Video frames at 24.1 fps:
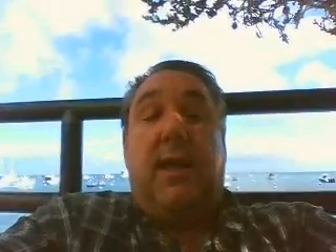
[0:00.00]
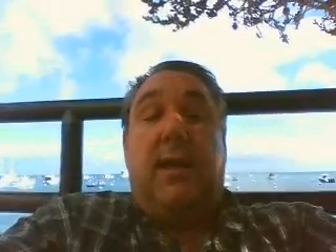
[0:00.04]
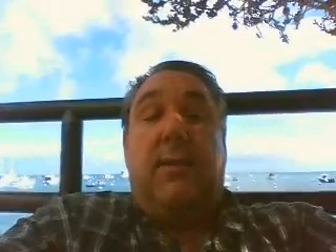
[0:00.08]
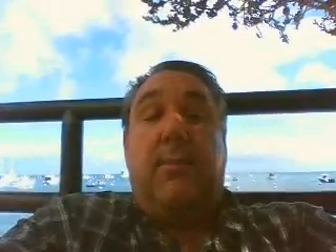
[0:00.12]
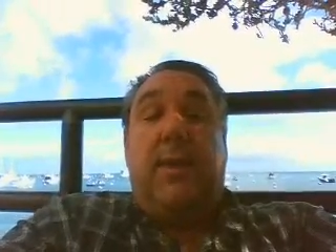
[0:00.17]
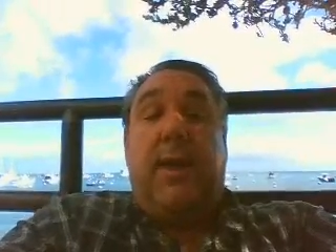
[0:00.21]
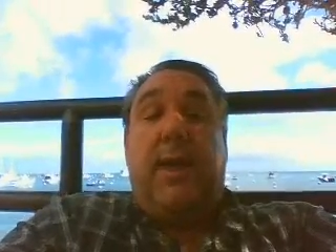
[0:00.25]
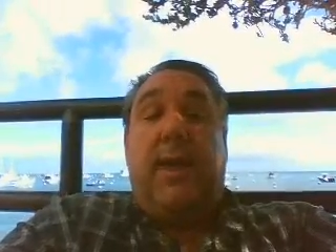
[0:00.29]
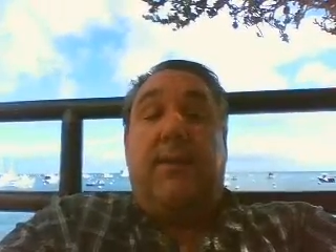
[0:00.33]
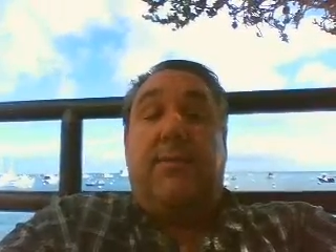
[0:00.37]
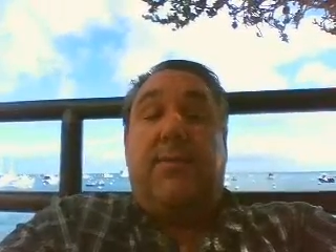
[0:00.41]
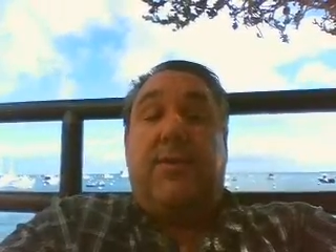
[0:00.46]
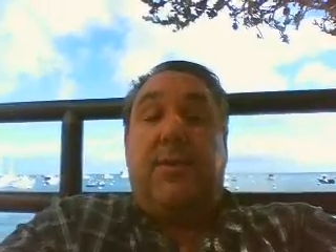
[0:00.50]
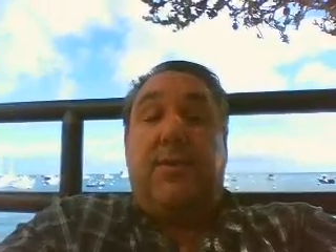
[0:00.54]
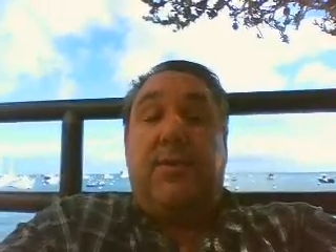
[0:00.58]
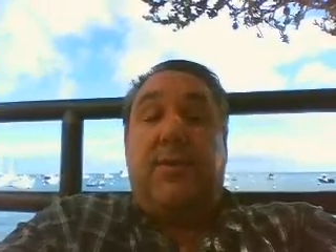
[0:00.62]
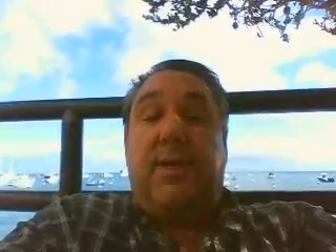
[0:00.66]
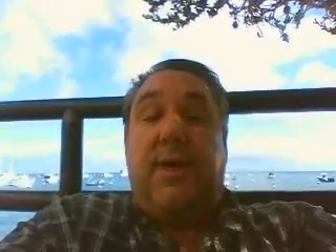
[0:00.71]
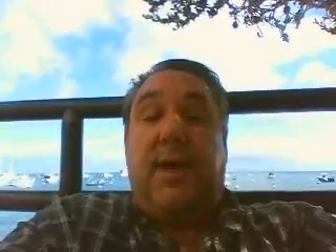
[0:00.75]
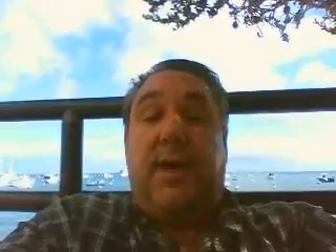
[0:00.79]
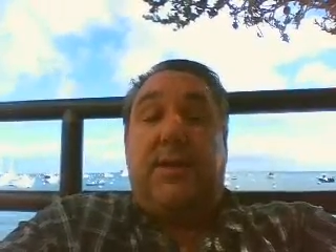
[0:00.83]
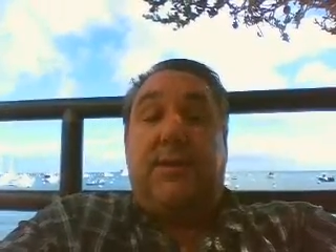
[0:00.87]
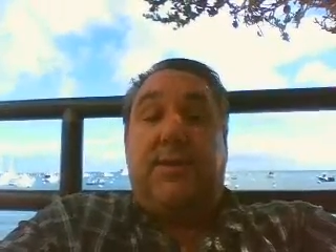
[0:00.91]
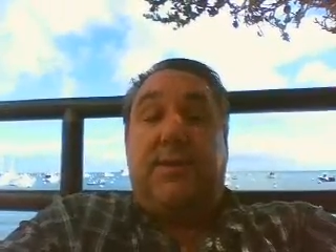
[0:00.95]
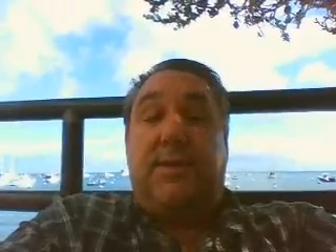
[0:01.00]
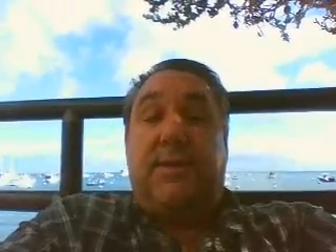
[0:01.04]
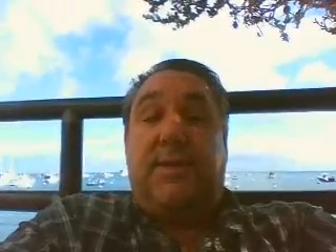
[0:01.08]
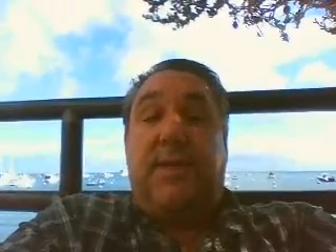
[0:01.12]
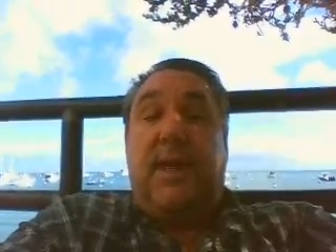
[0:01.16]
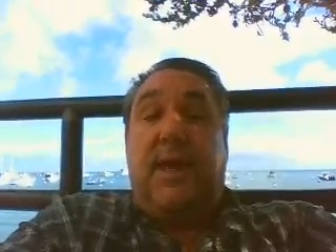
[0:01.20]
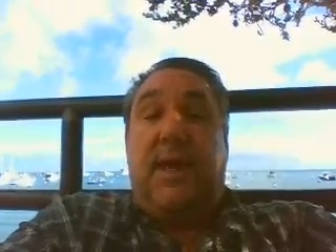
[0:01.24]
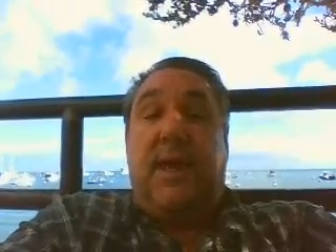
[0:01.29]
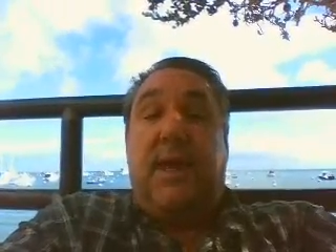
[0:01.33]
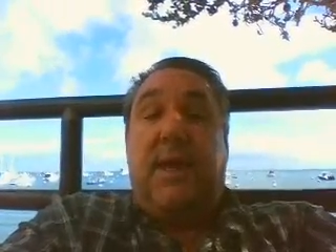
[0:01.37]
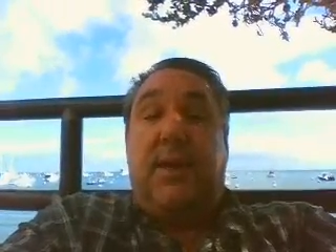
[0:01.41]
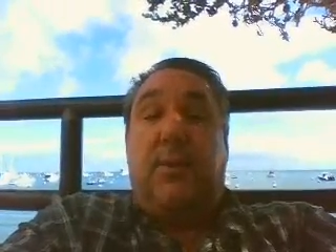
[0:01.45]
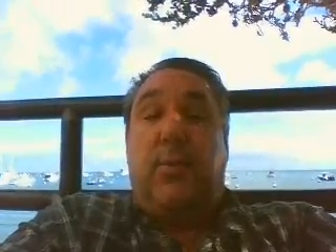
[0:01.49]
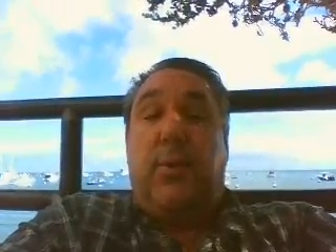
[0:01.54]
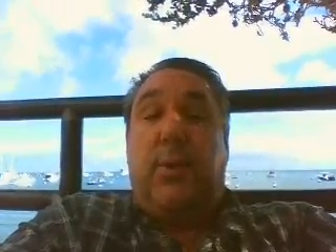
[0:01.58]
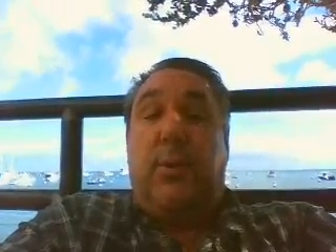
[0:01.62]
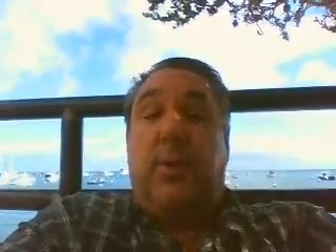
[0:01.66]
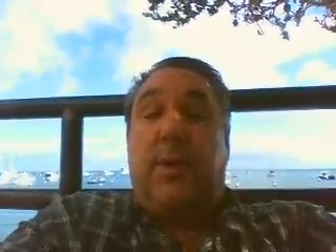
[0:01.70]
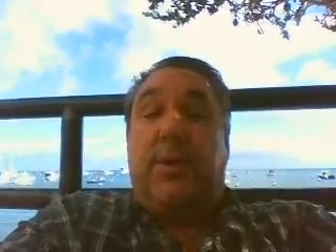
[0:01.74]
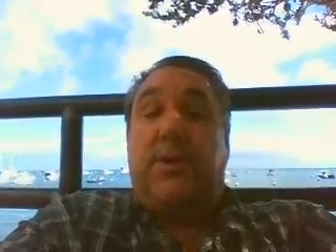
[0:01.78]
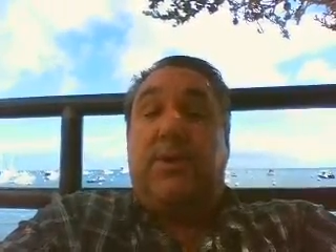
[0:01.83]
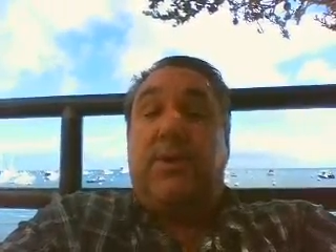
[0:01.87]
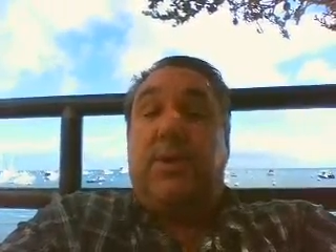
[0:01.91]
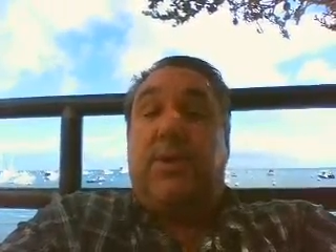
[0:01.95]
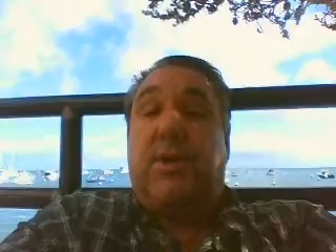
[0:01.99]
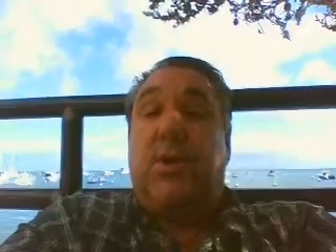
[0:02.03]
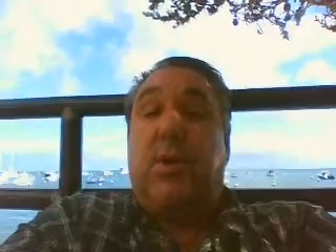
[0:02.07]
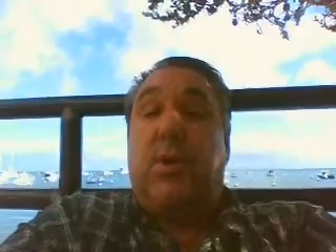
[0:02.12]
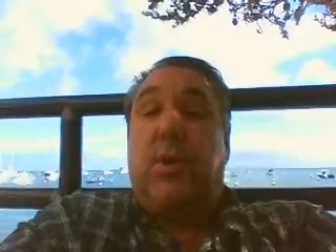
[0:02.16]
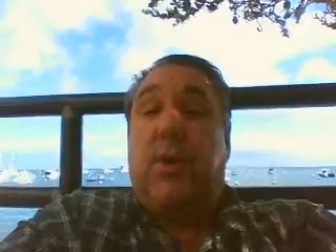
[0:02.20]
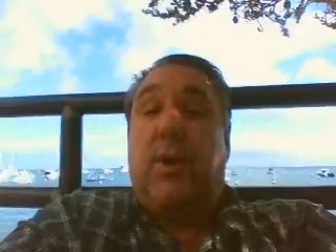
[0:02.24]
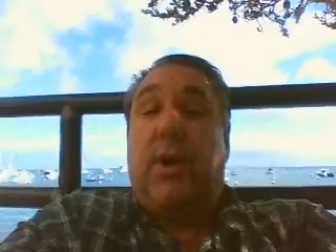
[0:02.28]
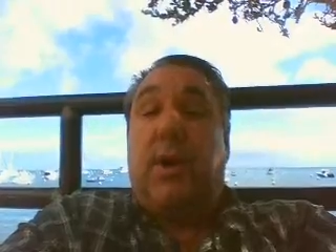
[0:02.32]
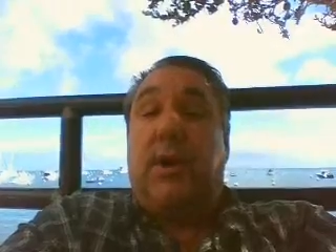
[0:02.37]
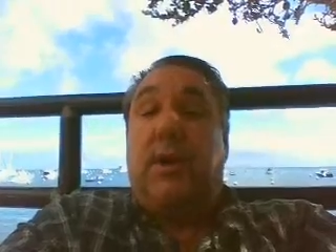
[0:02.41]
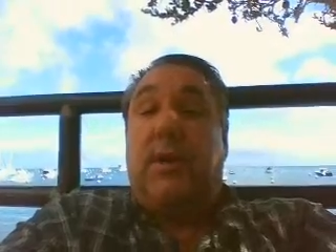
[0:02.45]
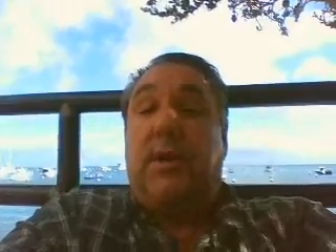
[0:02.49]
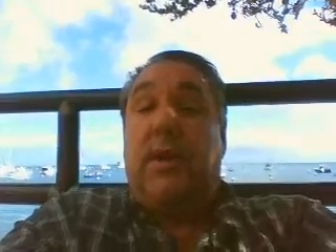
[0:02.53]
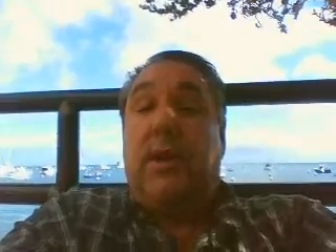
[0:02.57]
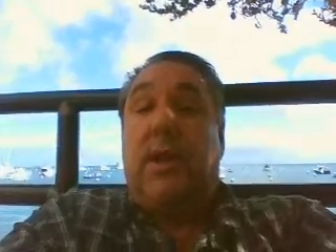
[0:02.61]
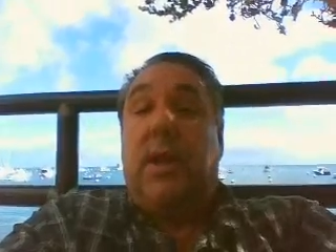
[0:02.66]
in May of 2010, we went to court,